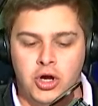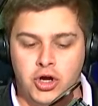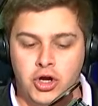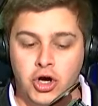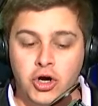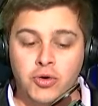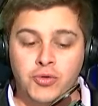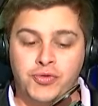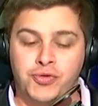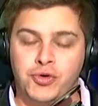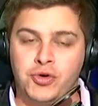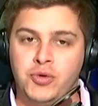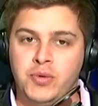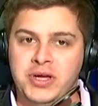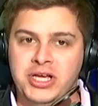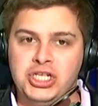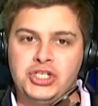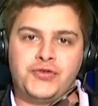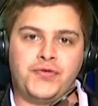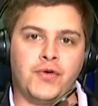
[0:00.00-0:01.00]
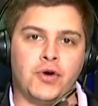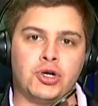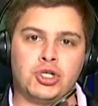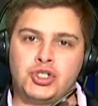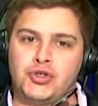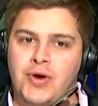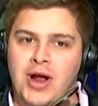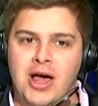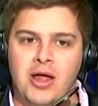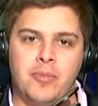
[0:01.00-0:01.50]
go through each
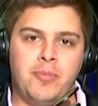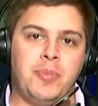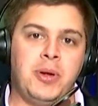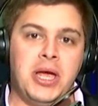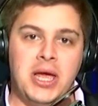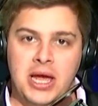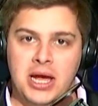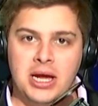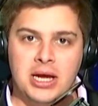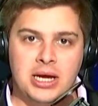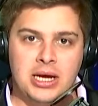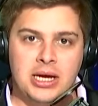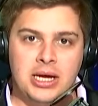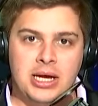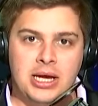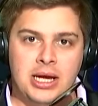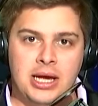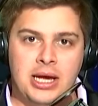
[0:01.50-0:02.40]
first round pick